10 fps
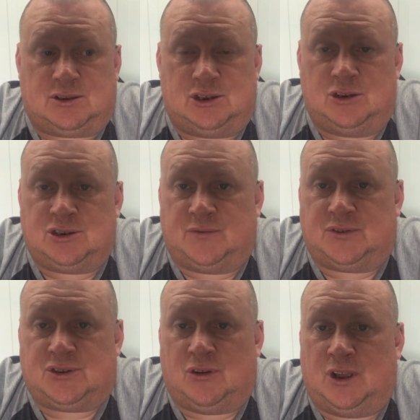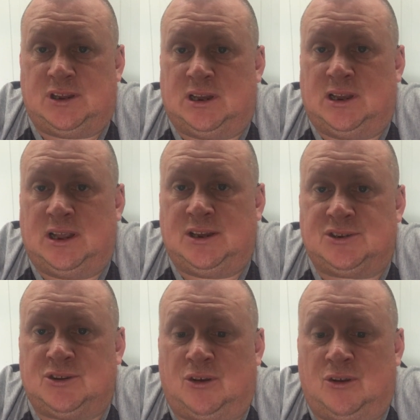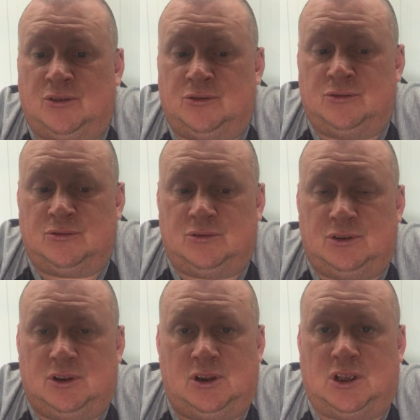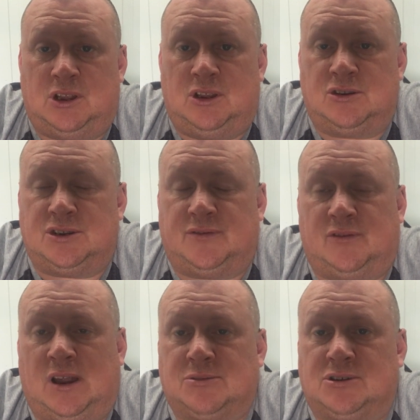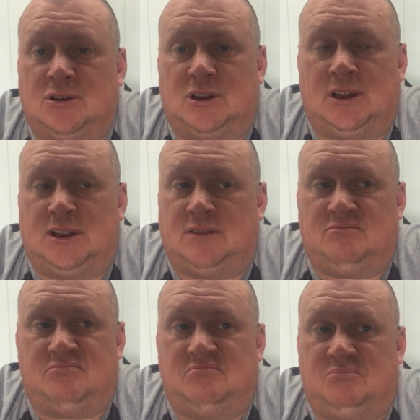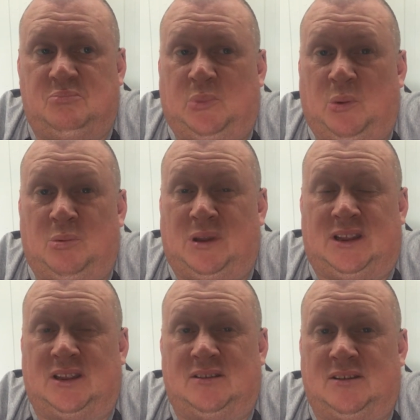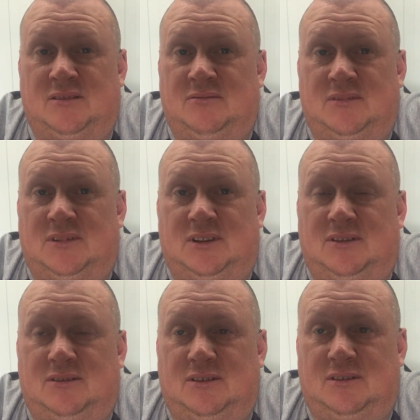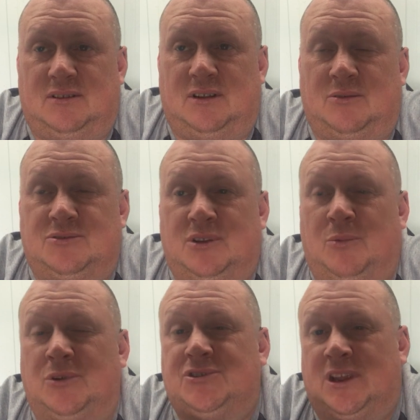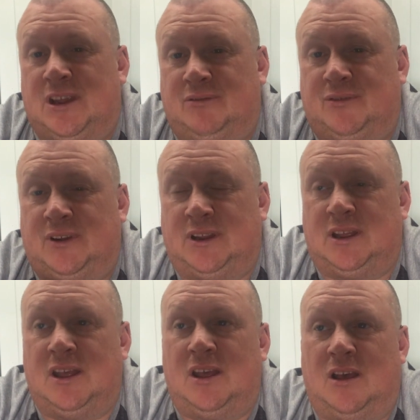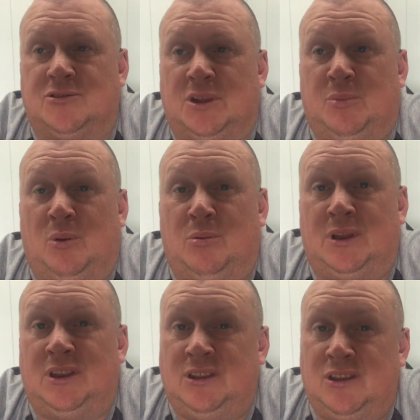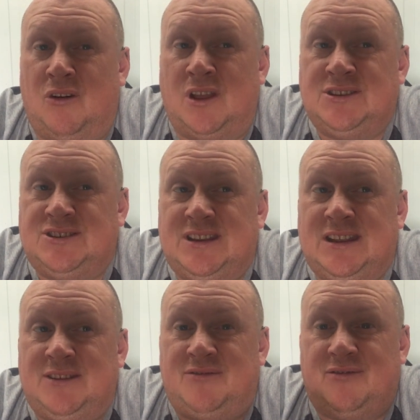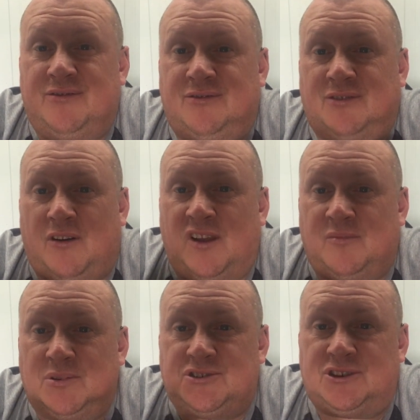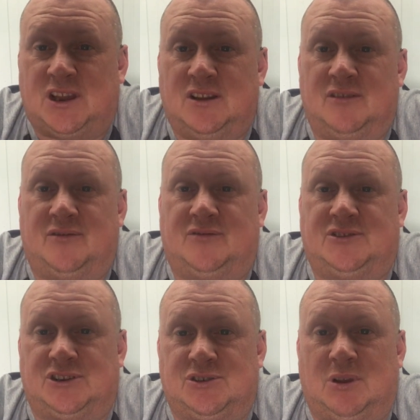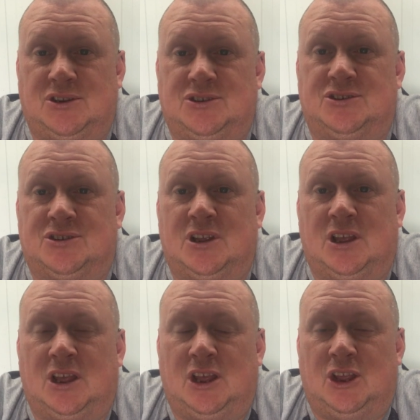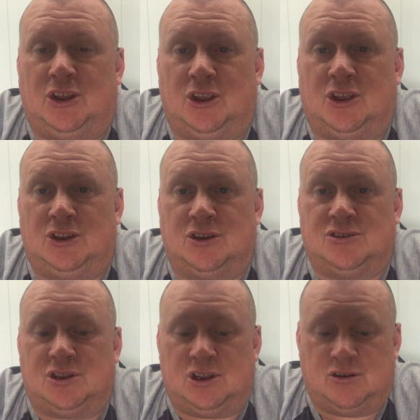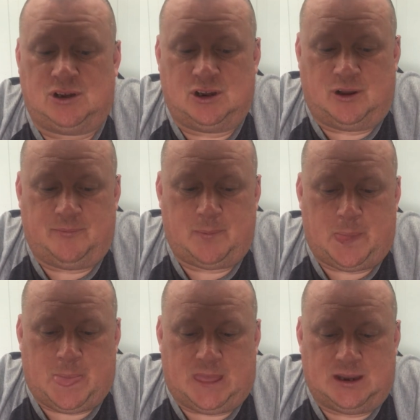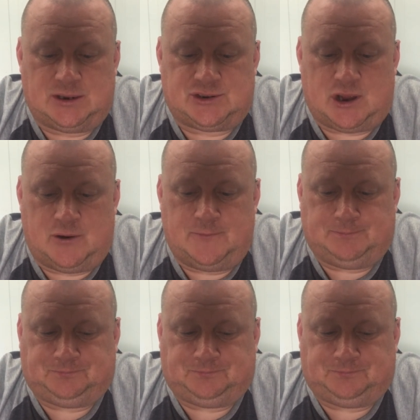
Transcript: use it for tying your leaders on, you can use it for absolutely, probably, I won't say everything, I'll say probably 95% of situations you can use the uni knot. So